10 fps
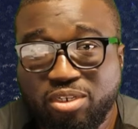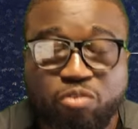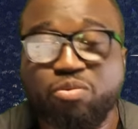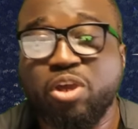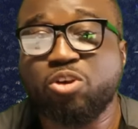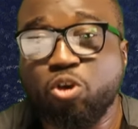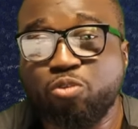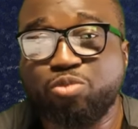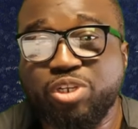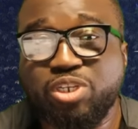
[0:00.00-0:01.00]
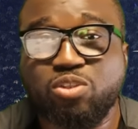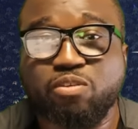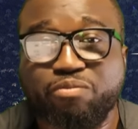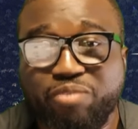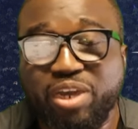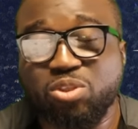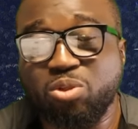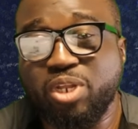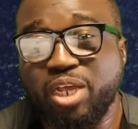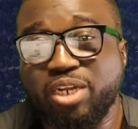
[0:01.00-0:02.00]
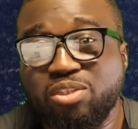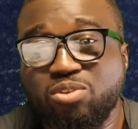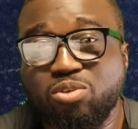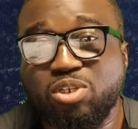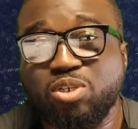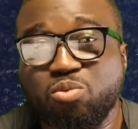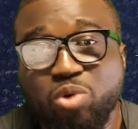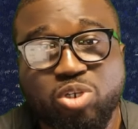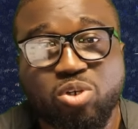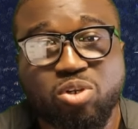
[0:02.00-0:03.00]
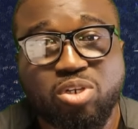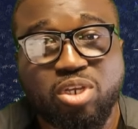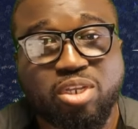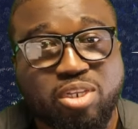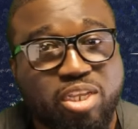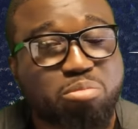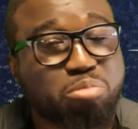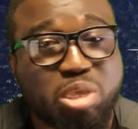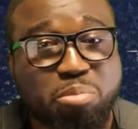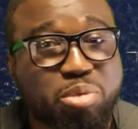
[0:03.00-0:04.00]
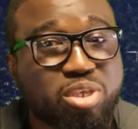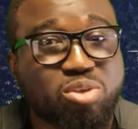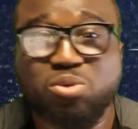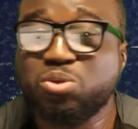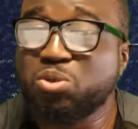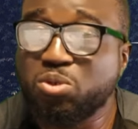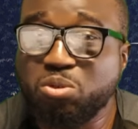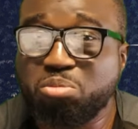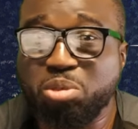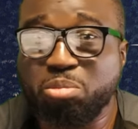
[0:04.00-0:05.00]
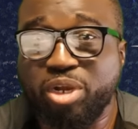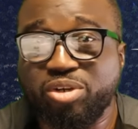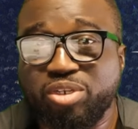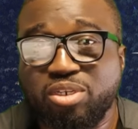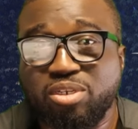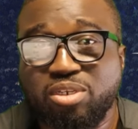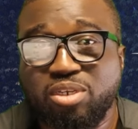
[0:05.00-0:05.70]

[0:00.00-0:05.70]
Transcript: If you are not ready to factor that into the equation, then maybe you shouldn't be marrying.